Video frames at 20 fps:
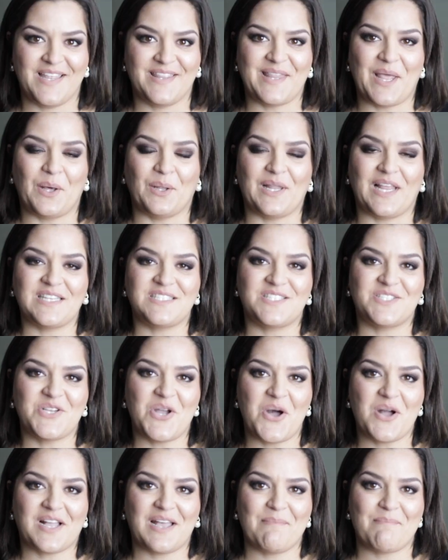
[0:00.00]
Now let's
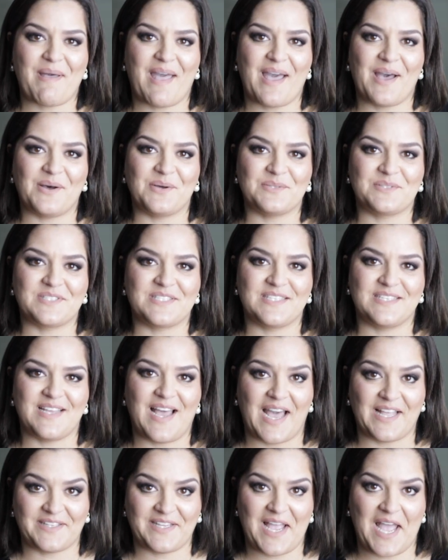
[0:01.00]
talk about
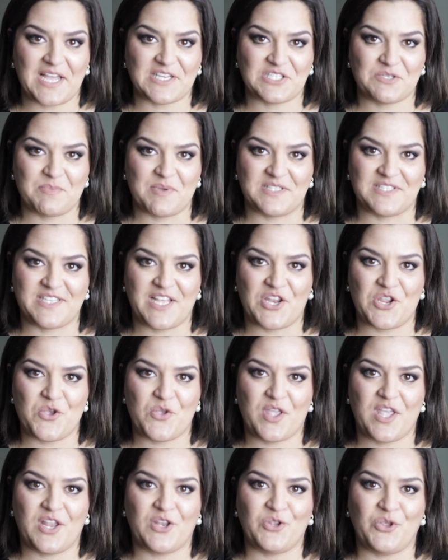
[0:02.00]
attachments that you
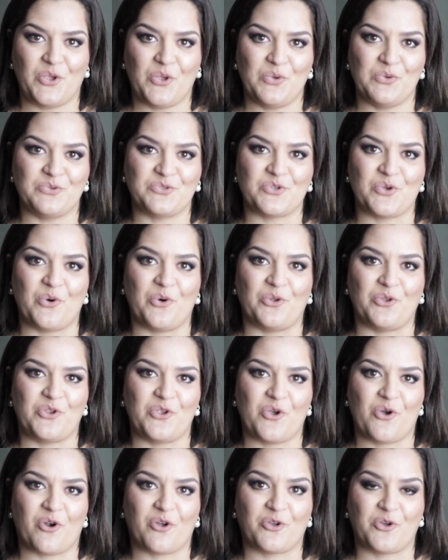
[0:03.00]
can use on
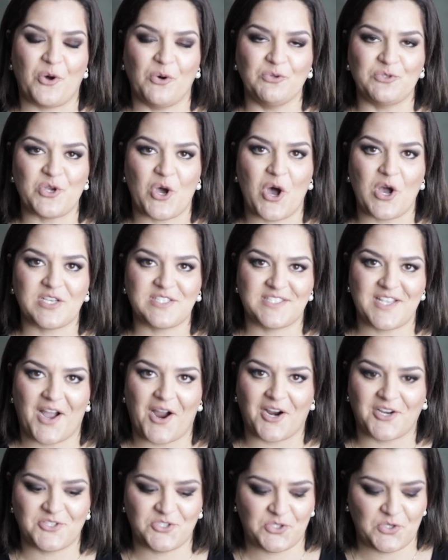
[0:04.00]
your Godox
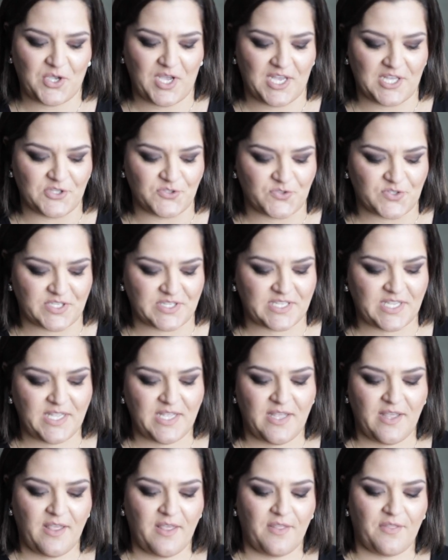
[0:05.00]
R200.
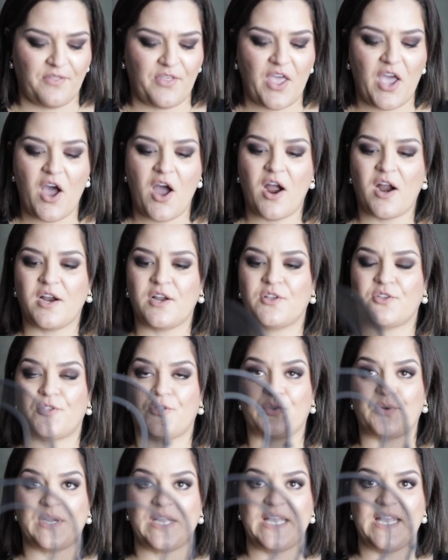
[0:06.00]
There are
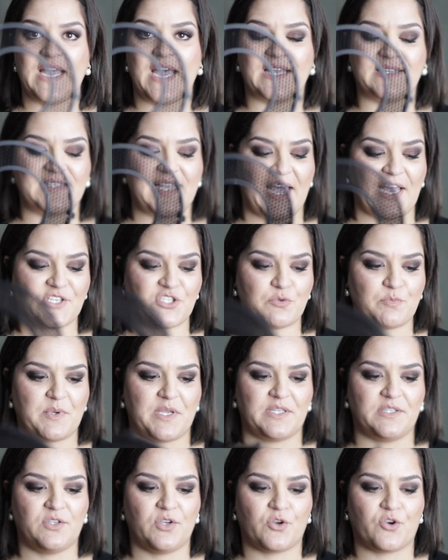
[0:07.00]
3
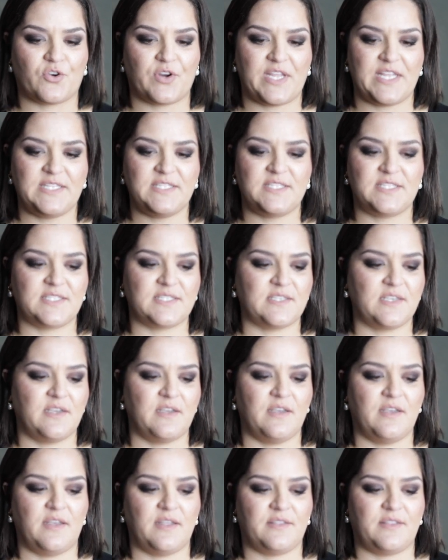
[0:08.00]
attachment grids
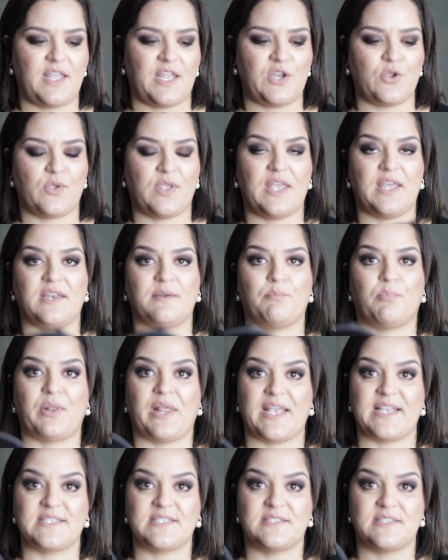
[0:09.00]
that you can
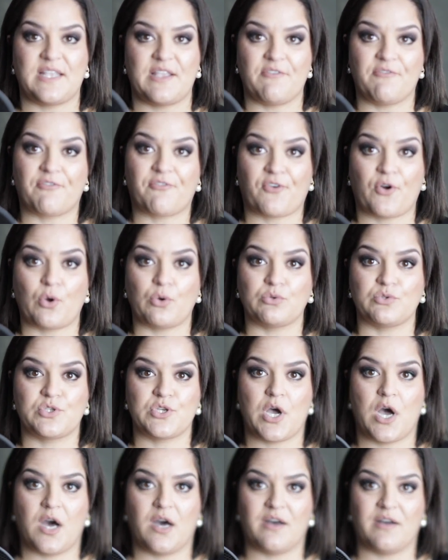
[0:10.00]
place in front
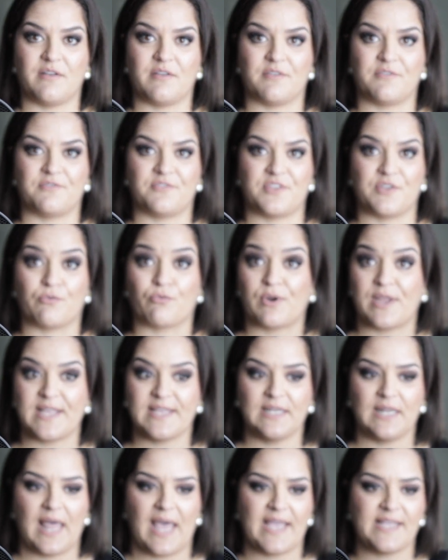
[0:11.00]
of the ring
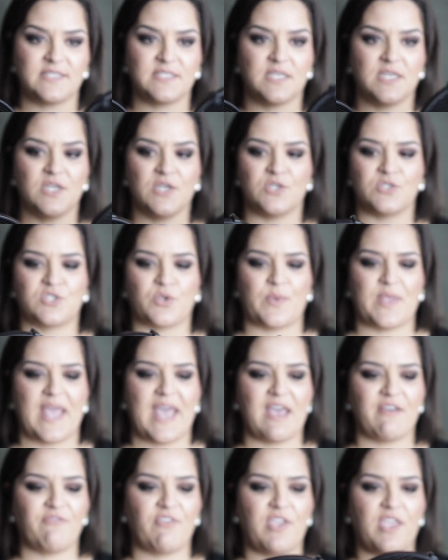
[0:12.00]
light. So we
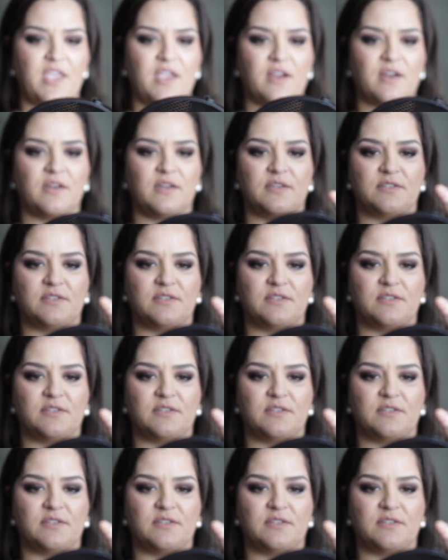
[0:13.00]
have here